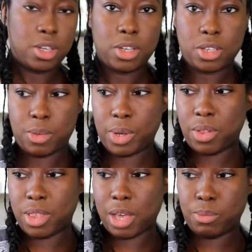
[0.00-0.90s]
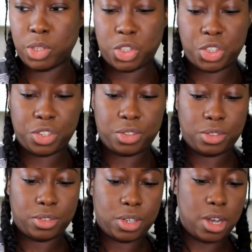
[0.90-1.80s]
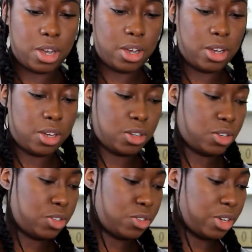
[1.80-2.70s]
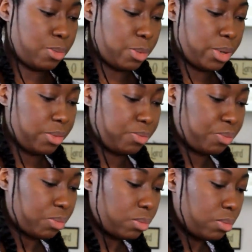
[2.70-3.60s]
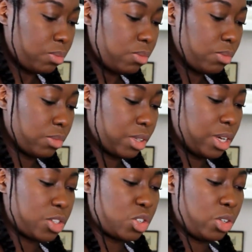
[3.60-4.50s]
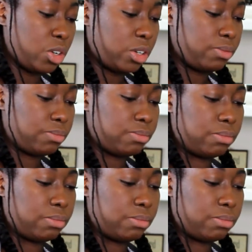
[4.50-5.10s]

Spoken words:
It's about that much suya pepper. That's a lot.